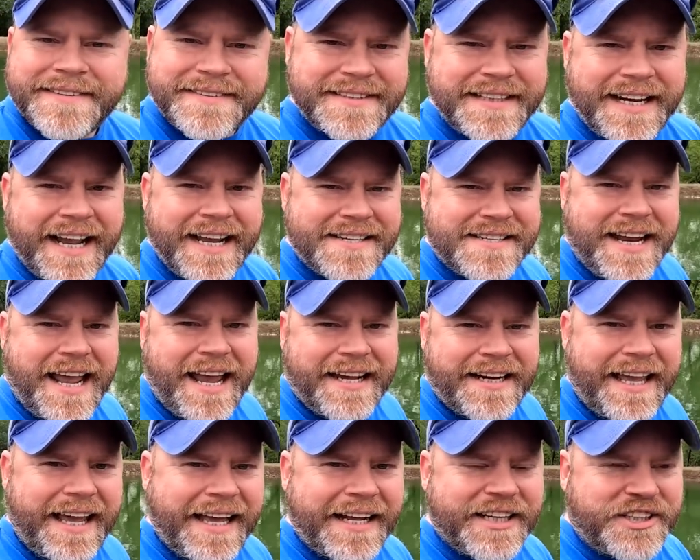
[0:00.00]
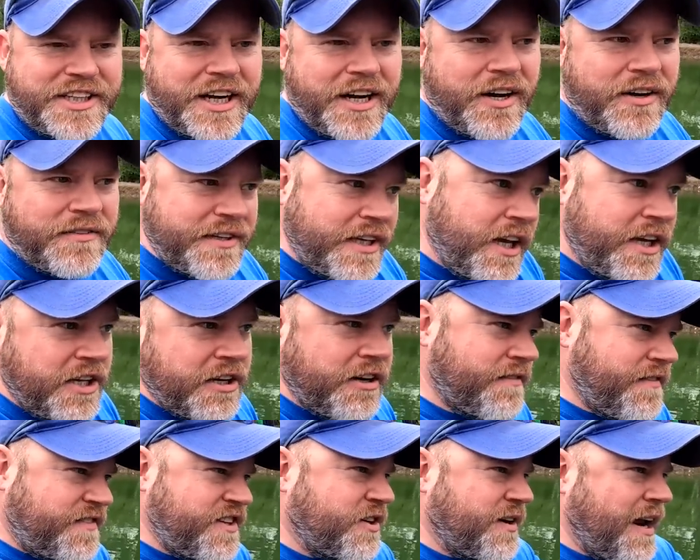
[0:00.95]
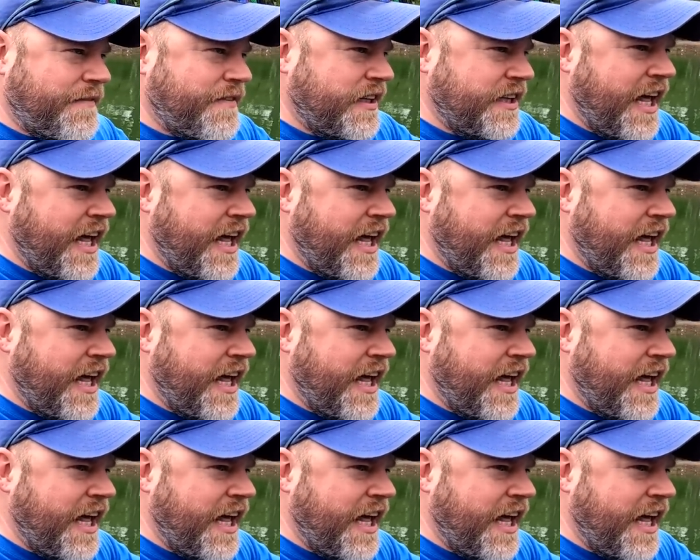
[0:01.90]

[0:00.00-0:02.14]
Today's day and age, you know, if you don't have